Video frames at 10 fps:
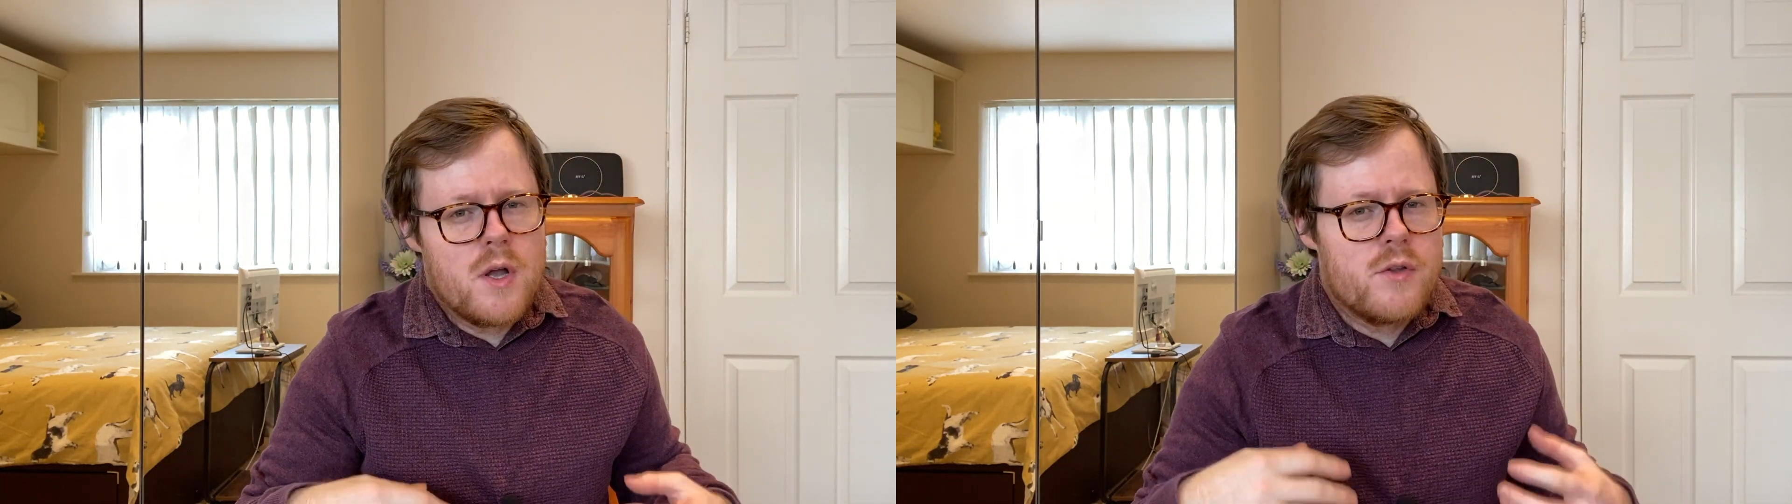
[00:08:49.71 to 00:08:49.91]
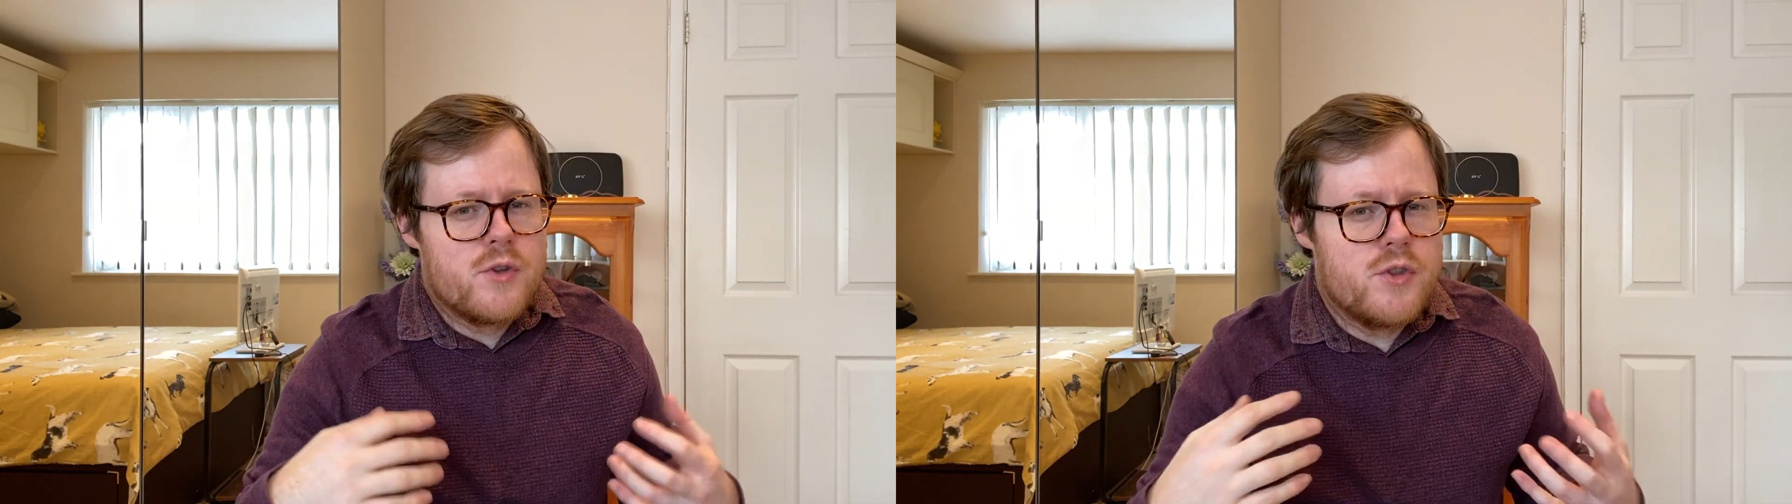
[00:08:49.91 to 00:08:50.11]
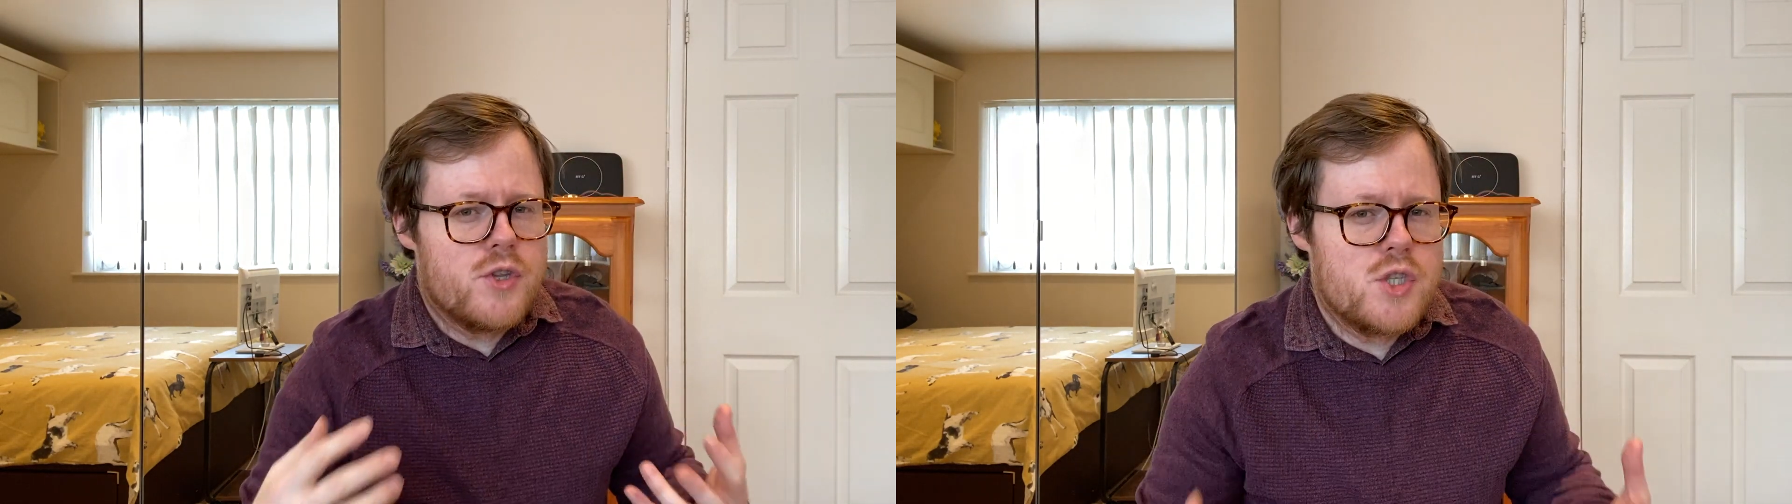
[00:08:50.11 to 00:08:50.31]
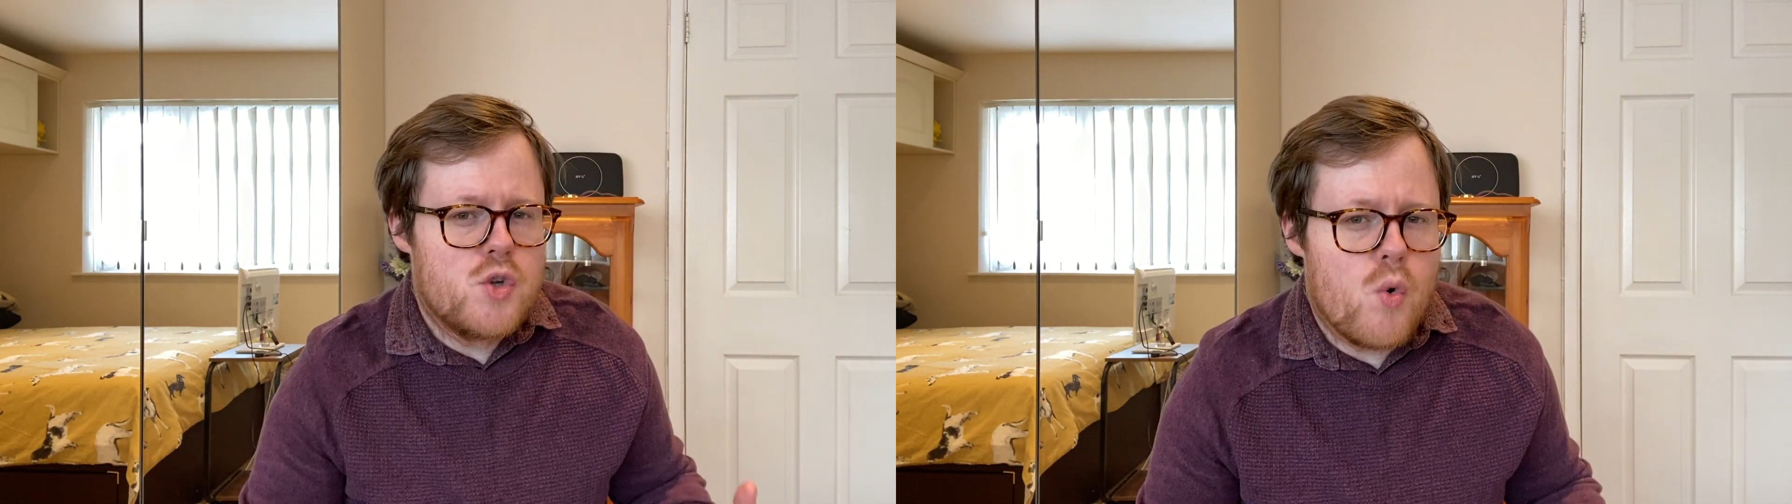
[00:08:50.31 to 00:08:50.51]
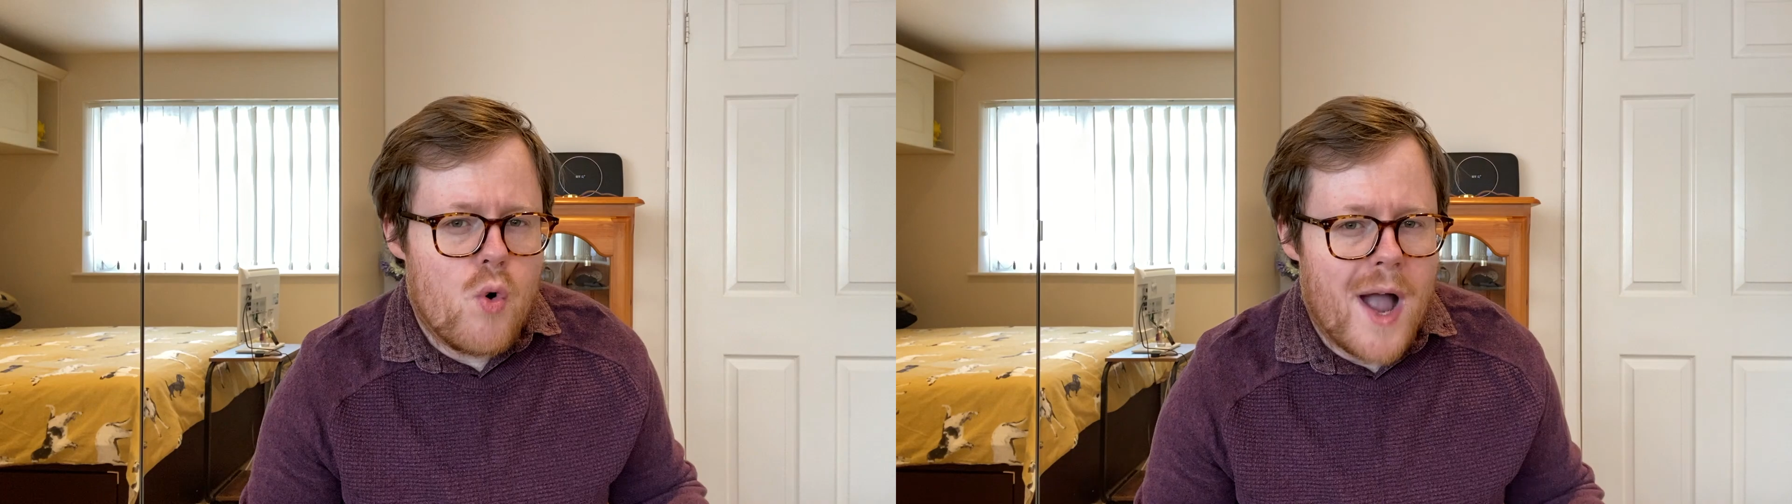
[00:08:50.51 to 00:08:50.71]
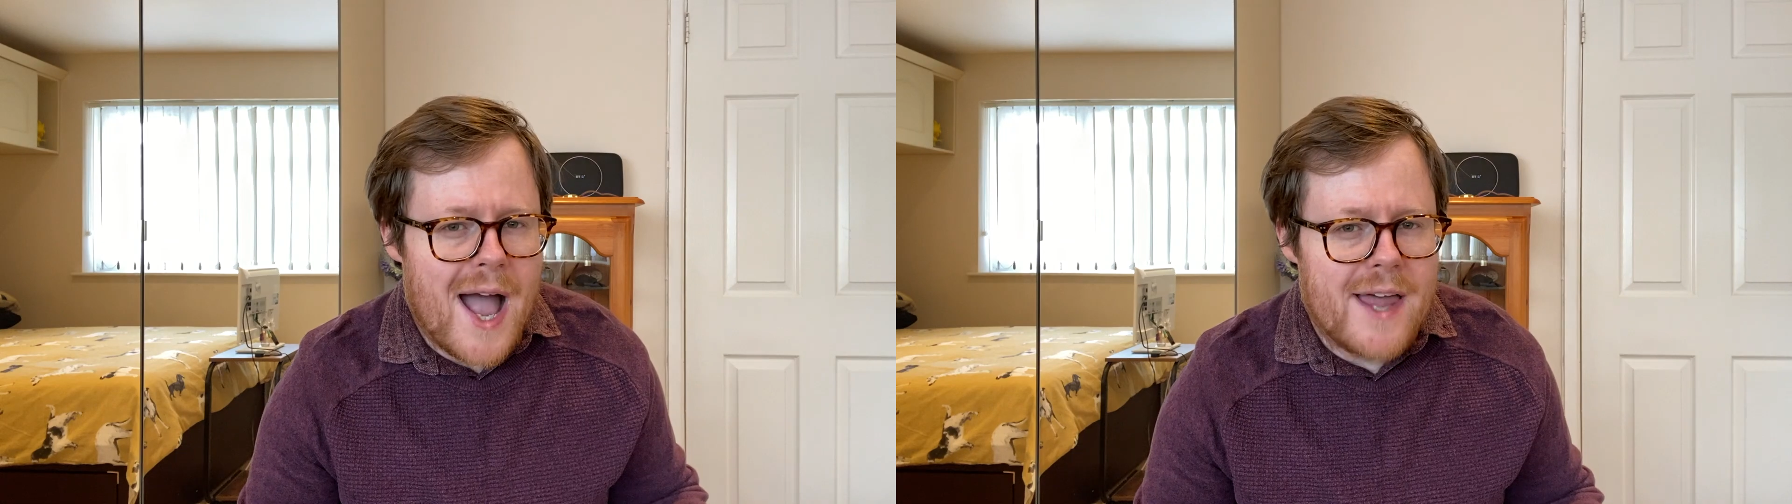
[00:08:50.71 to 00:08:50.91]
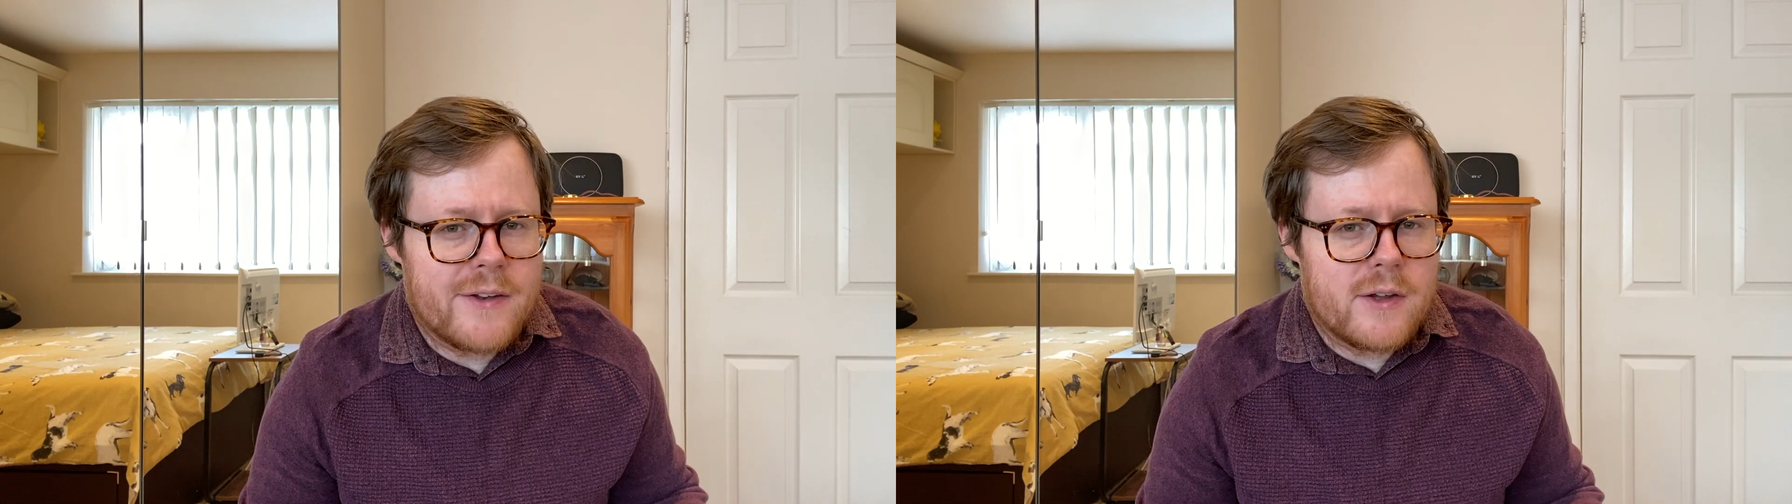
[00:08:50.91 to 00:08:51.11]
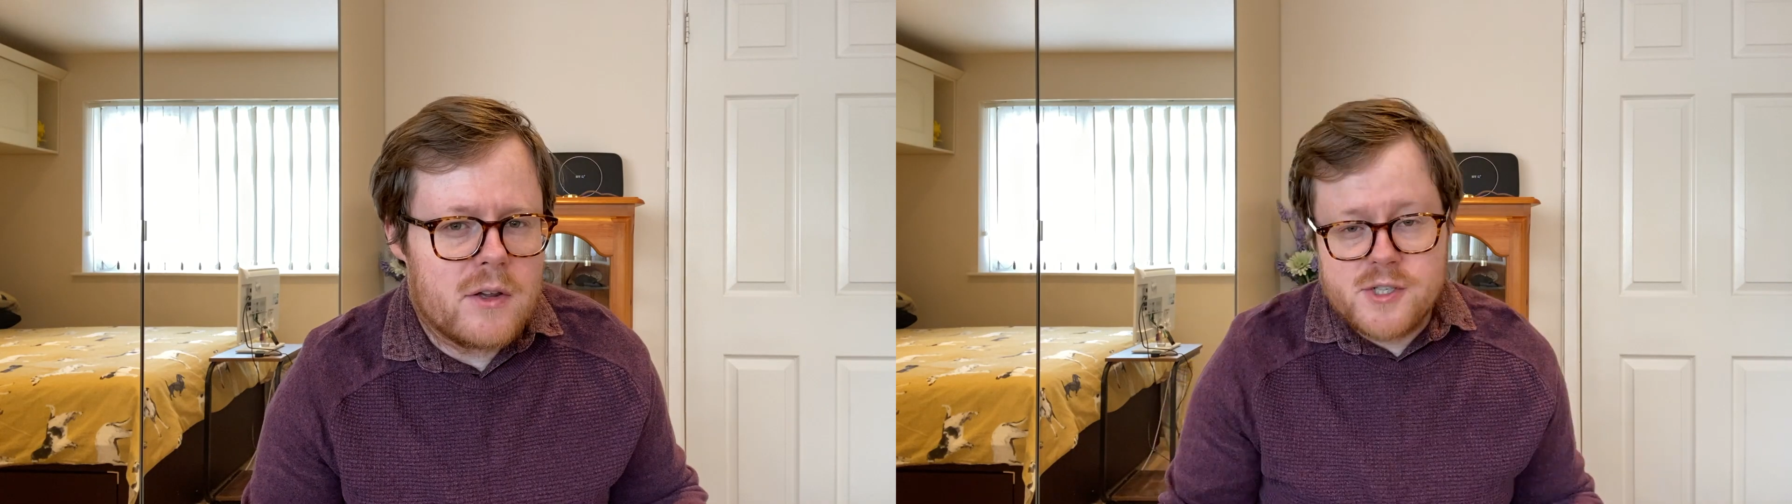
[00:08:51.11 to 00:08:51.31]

and the door handle.